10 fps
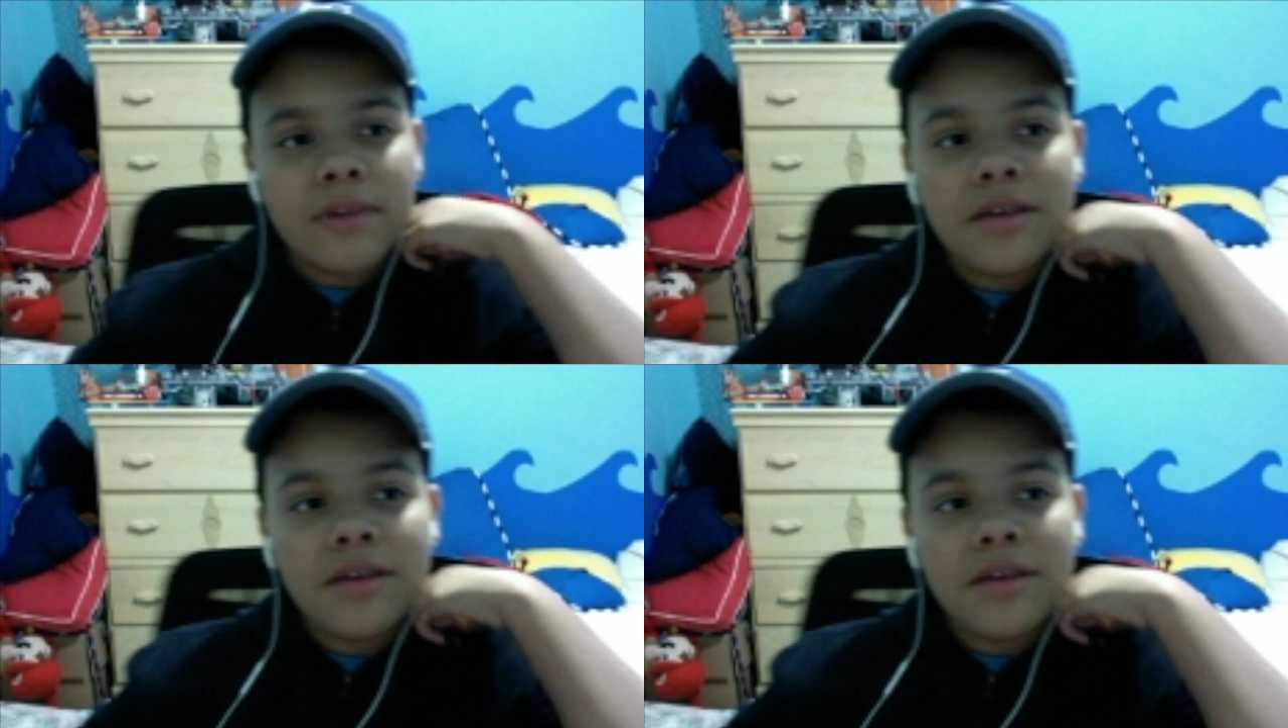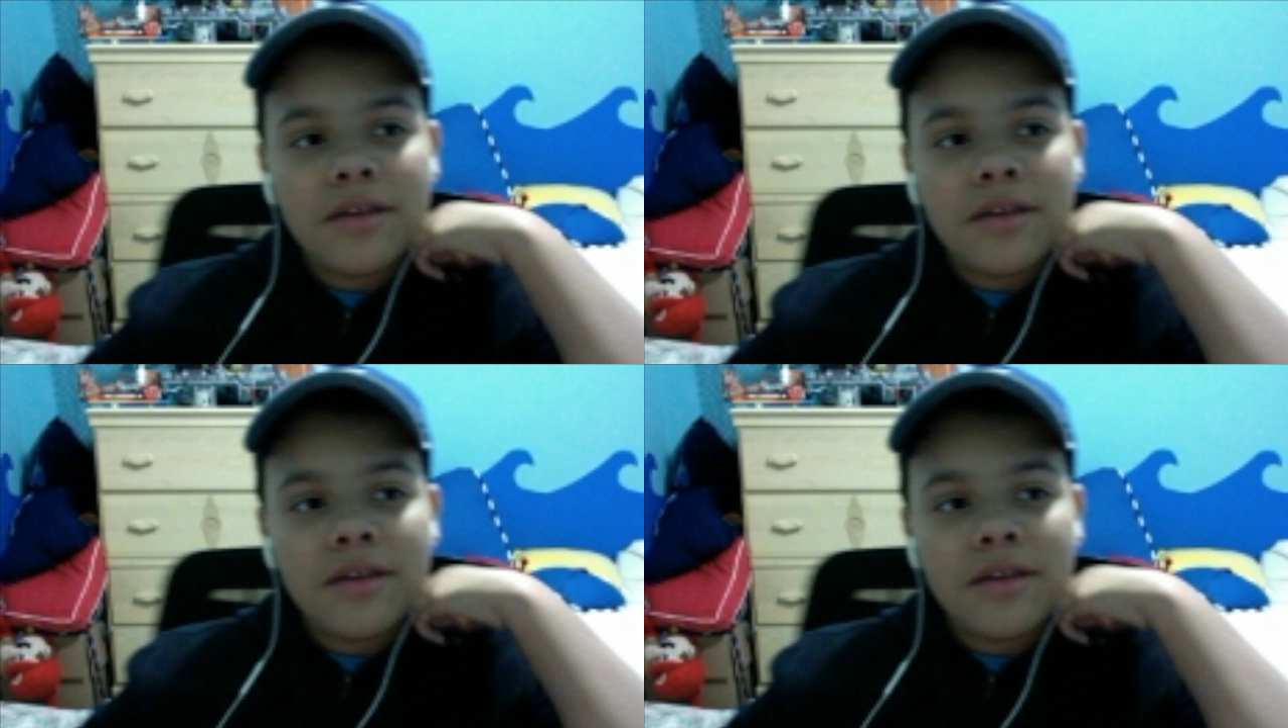
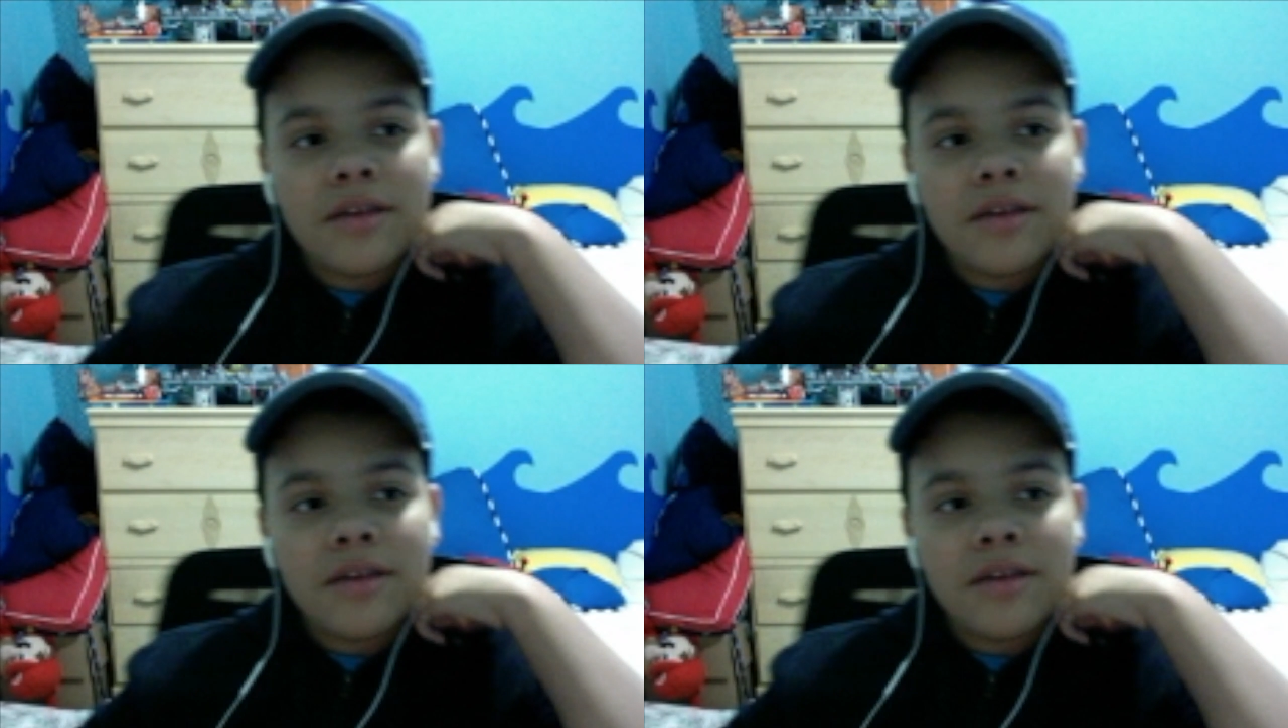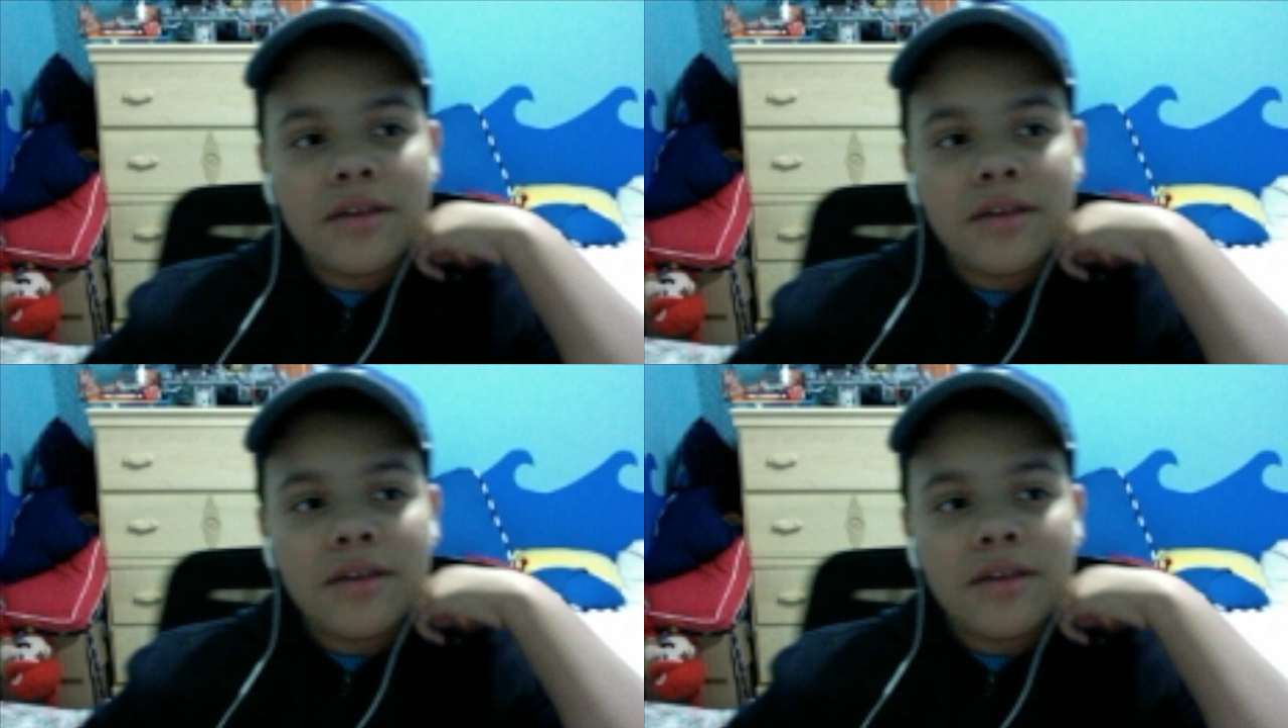SML shorts.
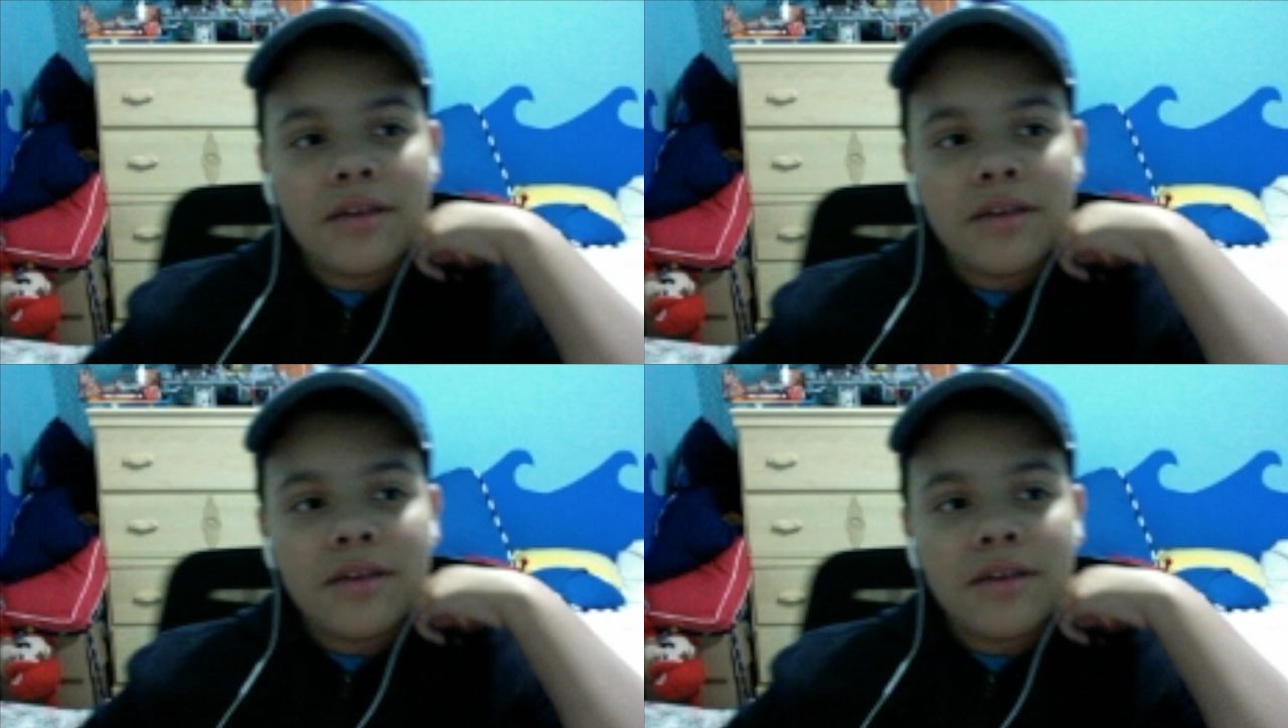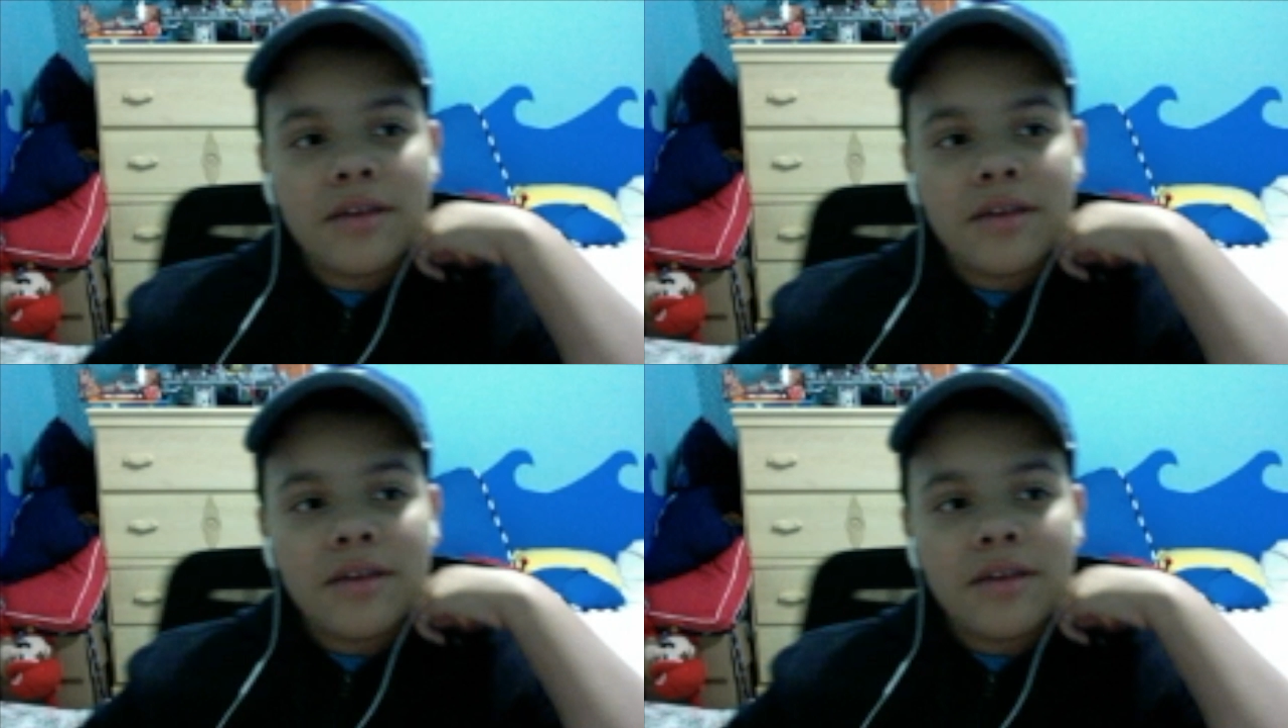Chef Pee Pee's